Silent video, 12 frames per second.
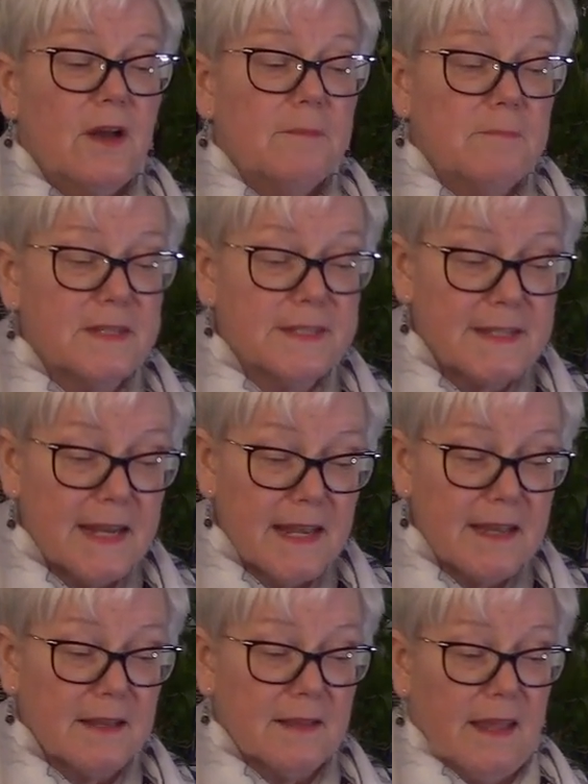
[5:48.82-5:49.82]

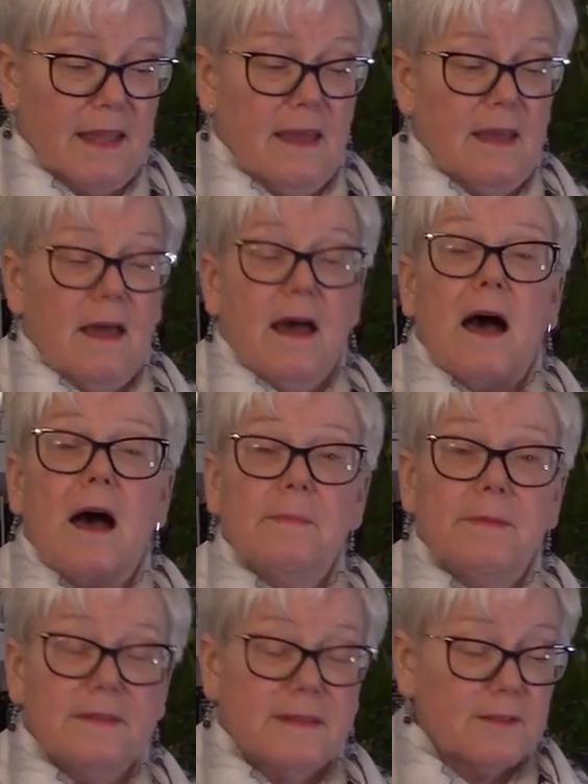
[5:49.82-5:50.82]
mistakenly
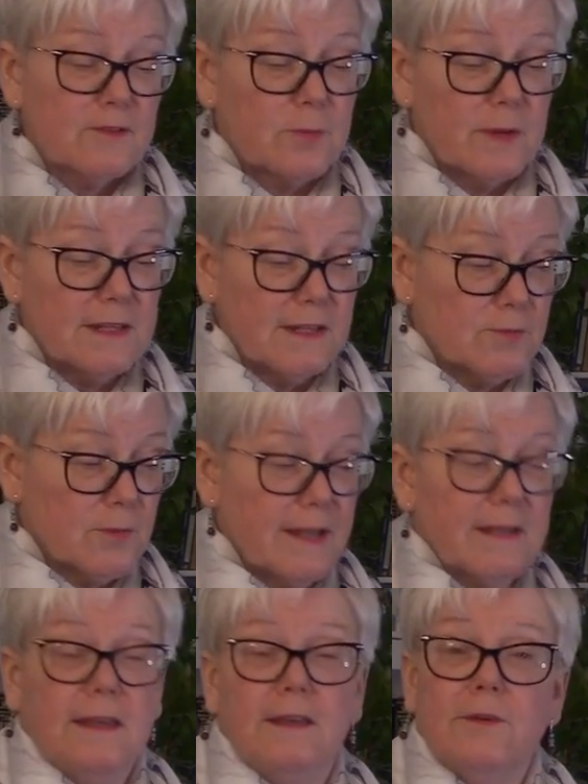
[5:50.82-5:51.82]
up until
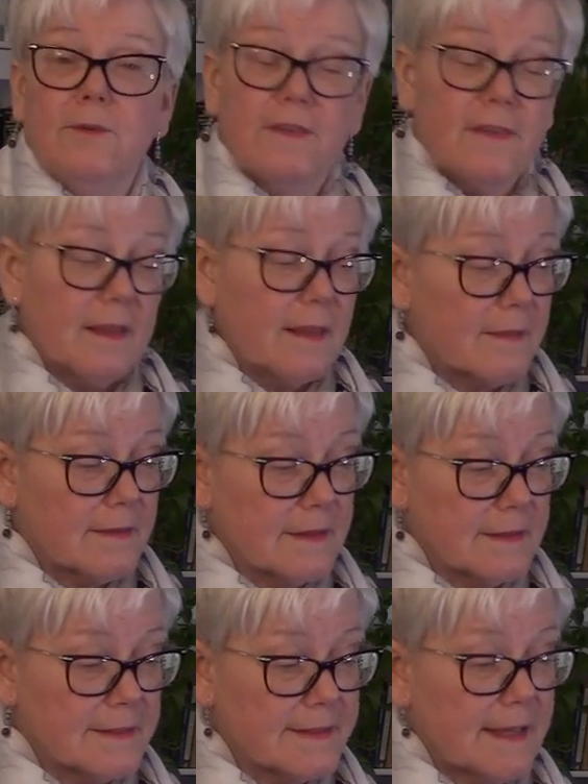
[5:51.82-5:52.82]
2020 using
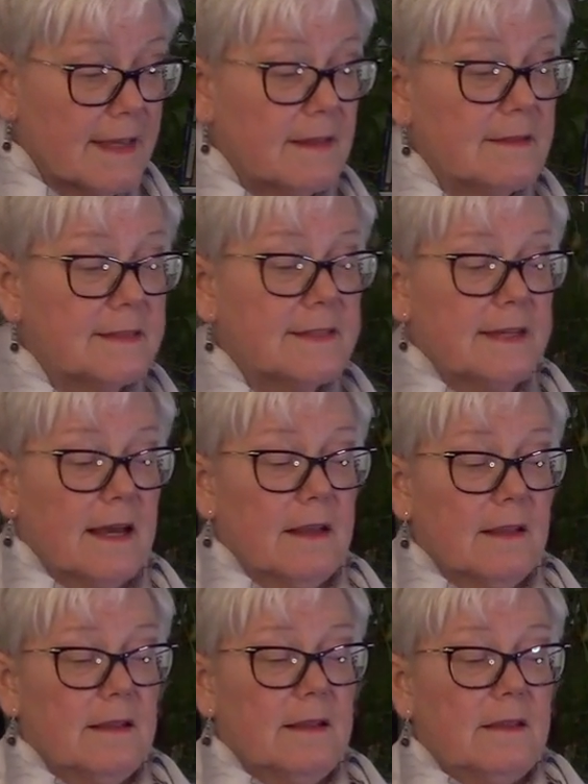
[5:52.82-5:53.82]
the skin
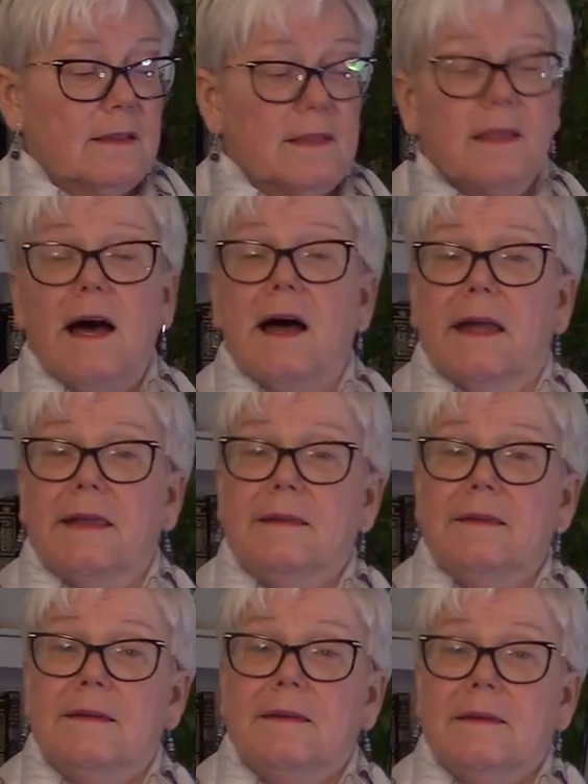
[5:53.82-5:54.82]
cell
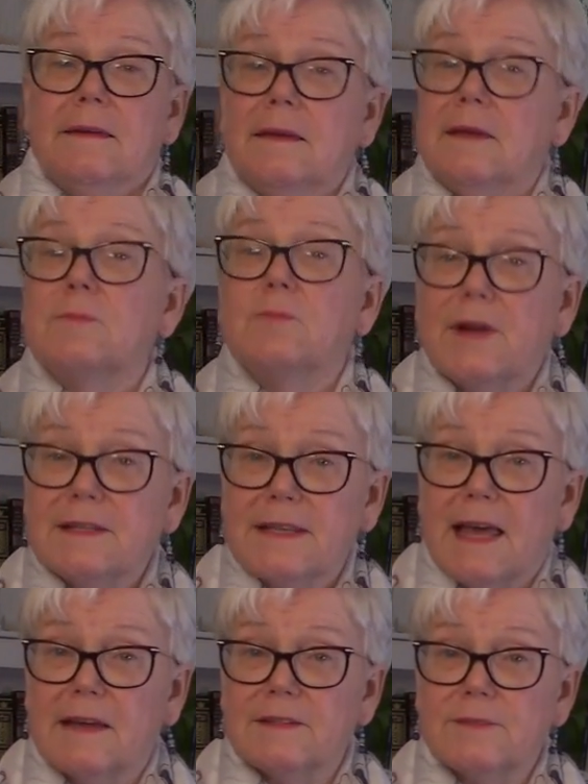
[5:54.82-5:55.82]
line in breast
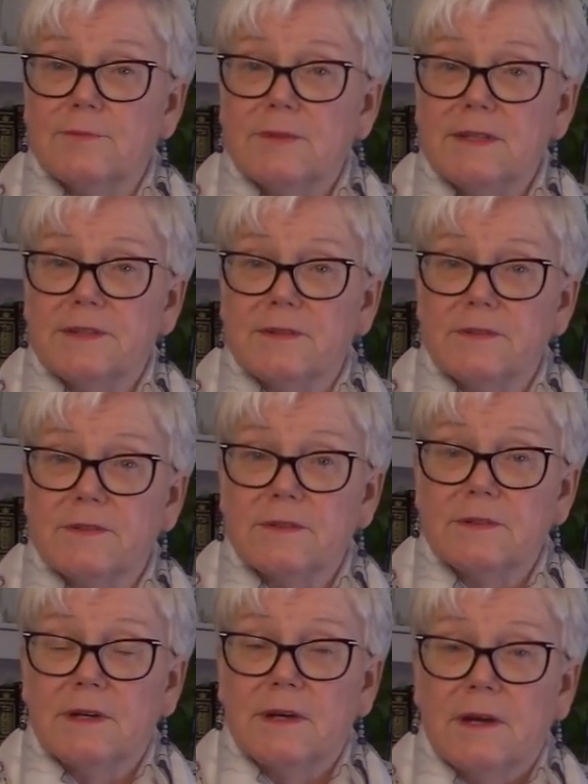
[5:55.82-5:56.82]
cancer research.
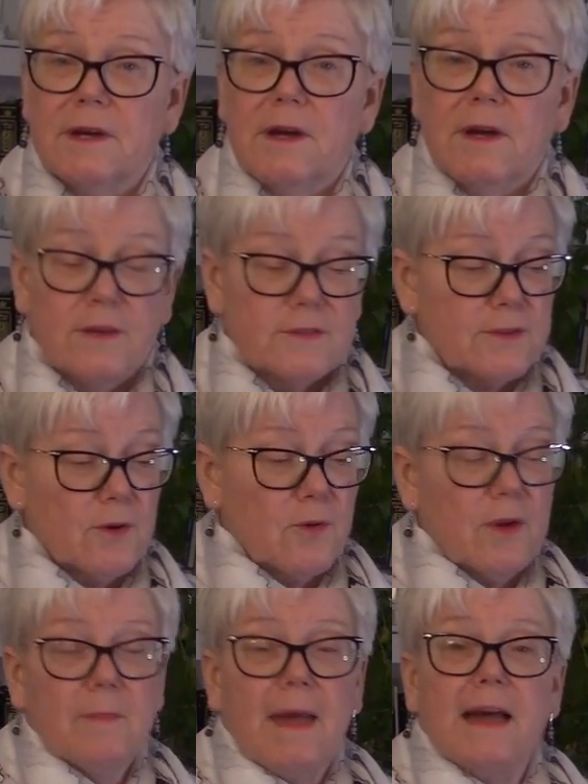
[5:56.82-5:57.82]
So
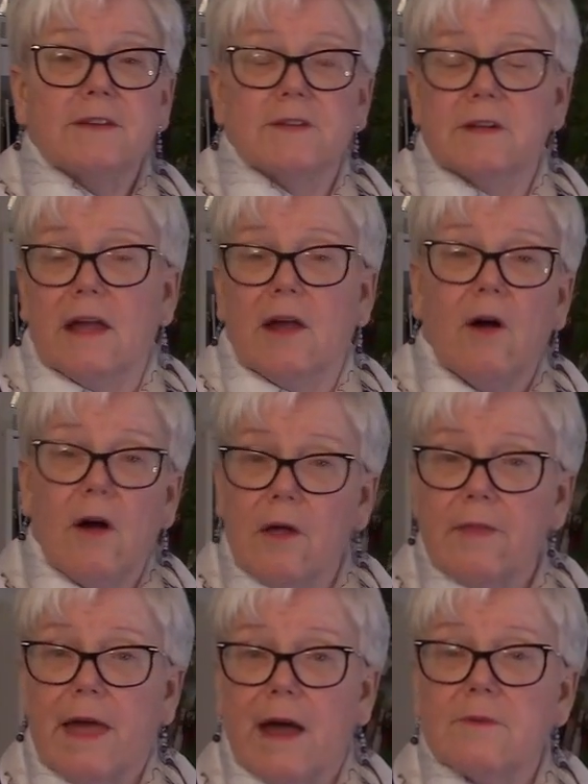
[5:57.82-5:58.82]
imagine, like,
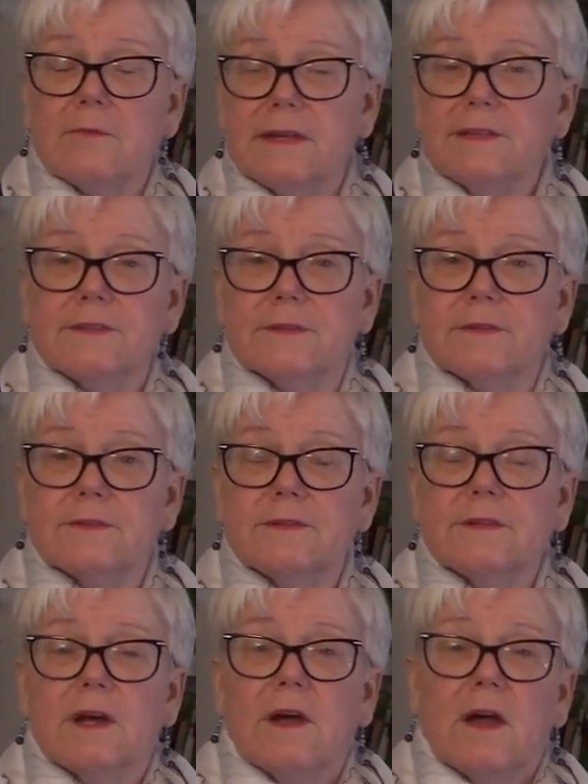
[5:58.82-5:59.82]
all that
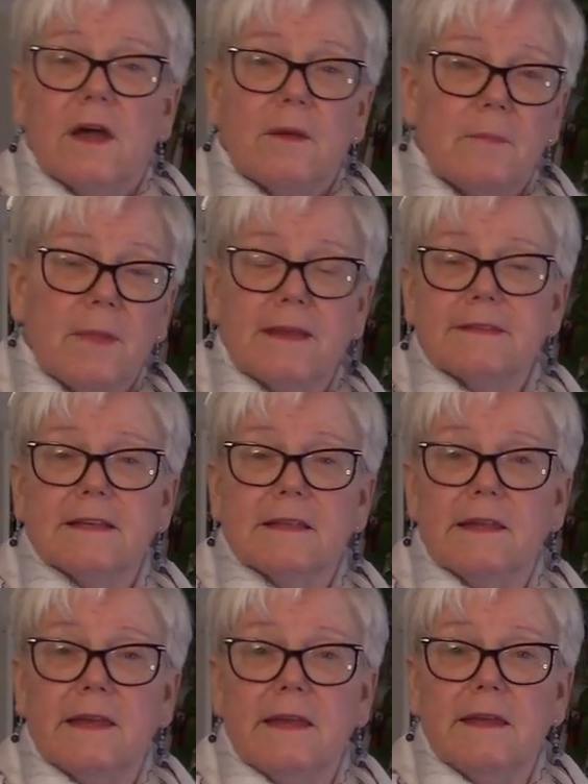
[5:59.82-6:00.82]
research
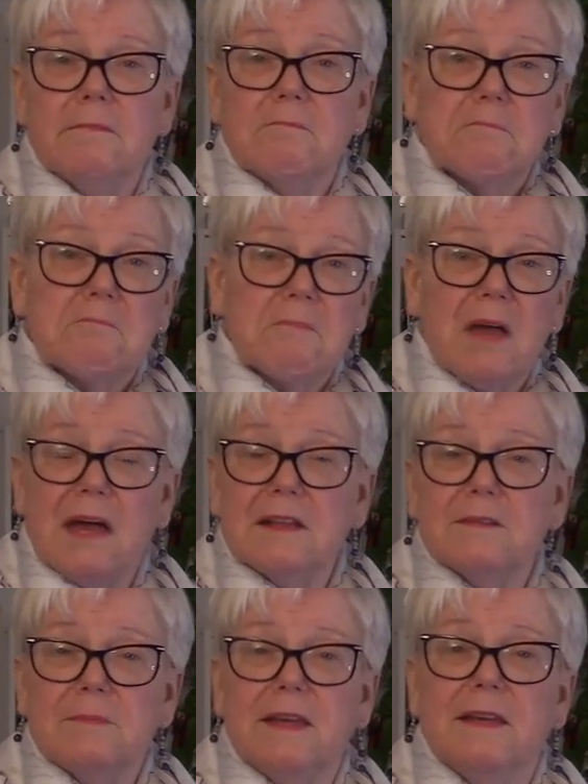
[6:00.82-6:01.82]
basically had
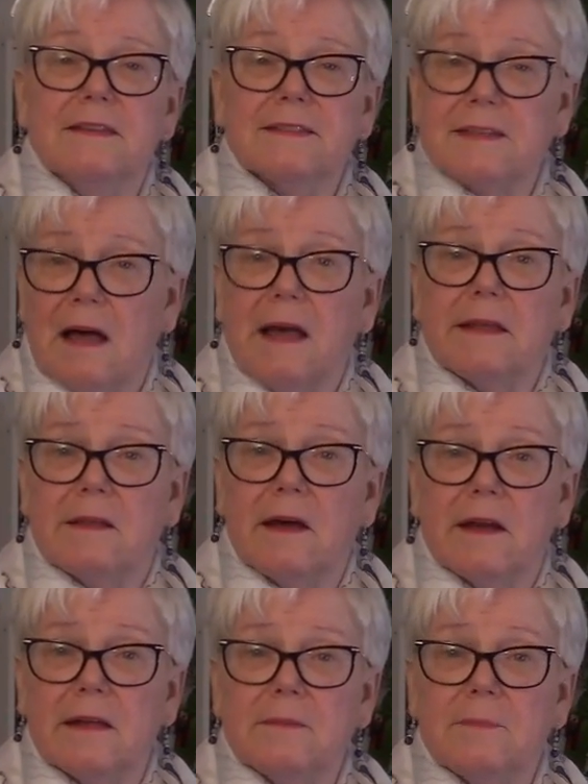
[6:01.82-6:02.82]
to be sidelined